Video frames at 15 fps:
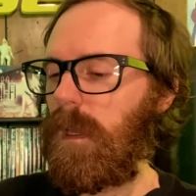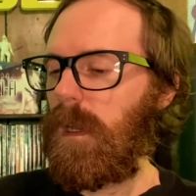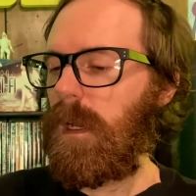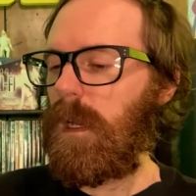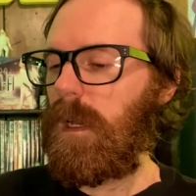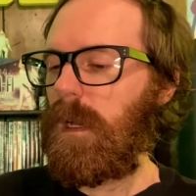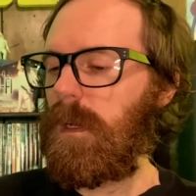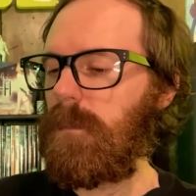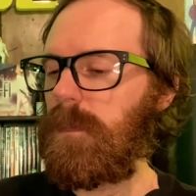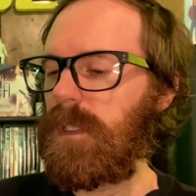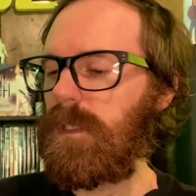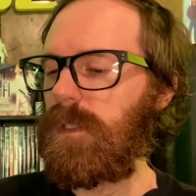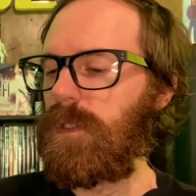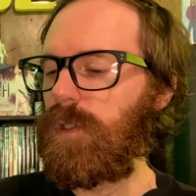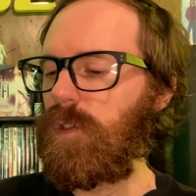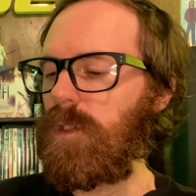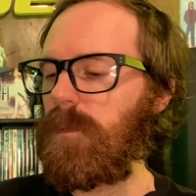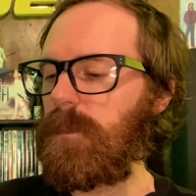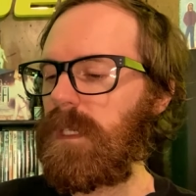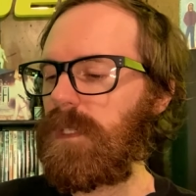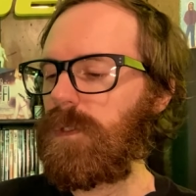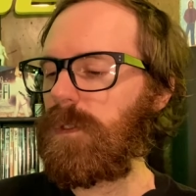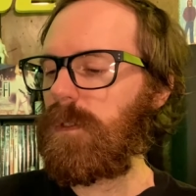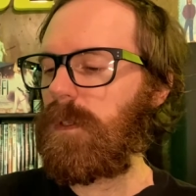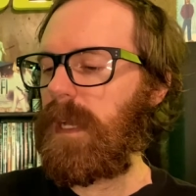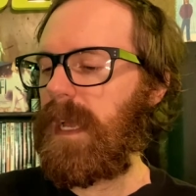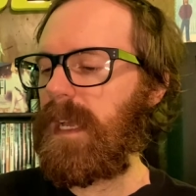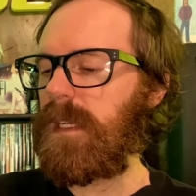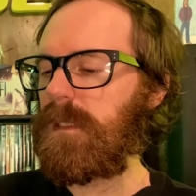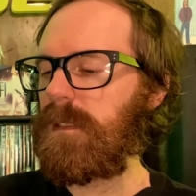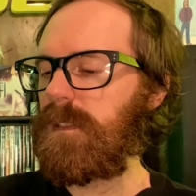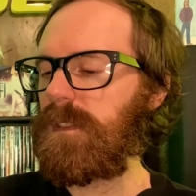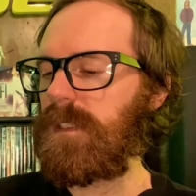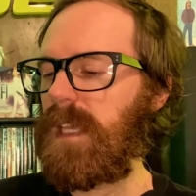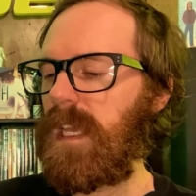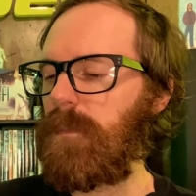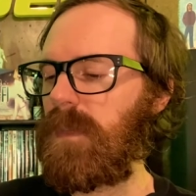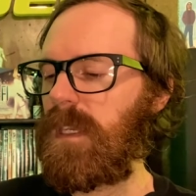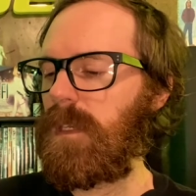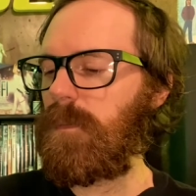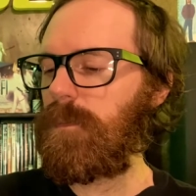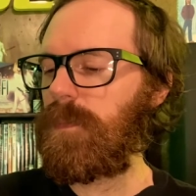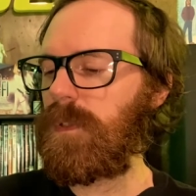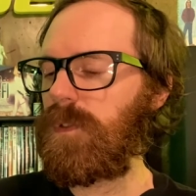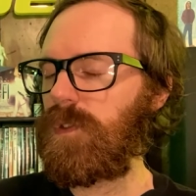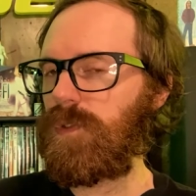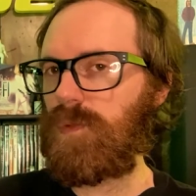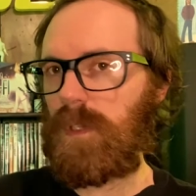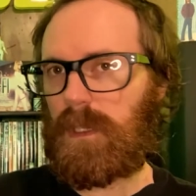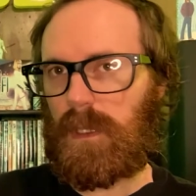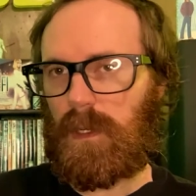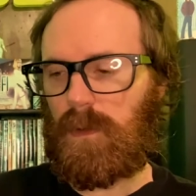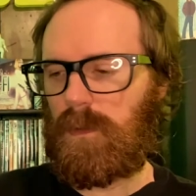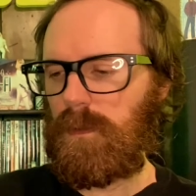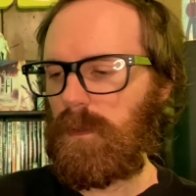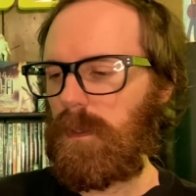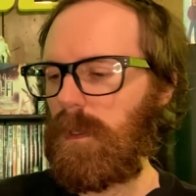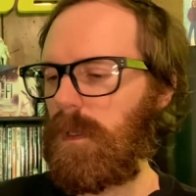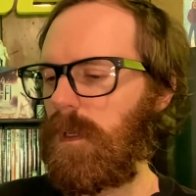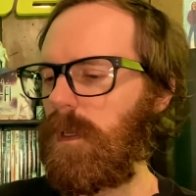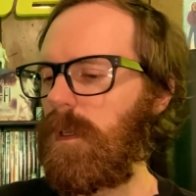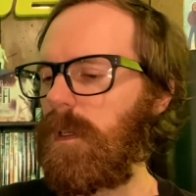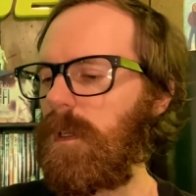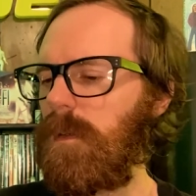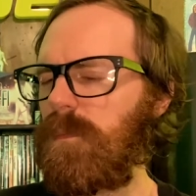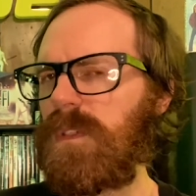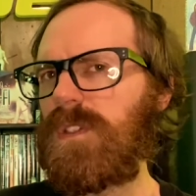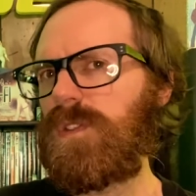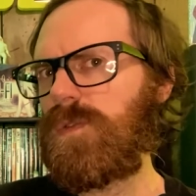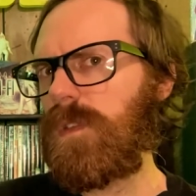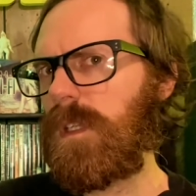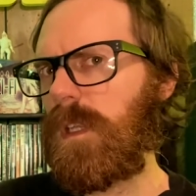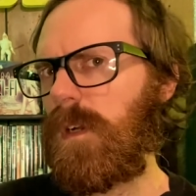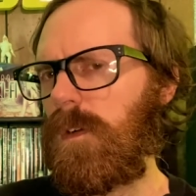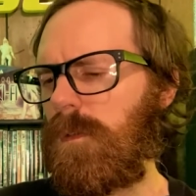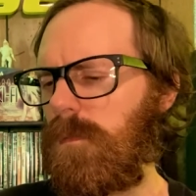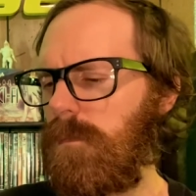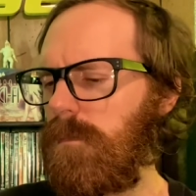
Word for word: Um, Duke Mitchell and Sammy Petrillo. Petrillo?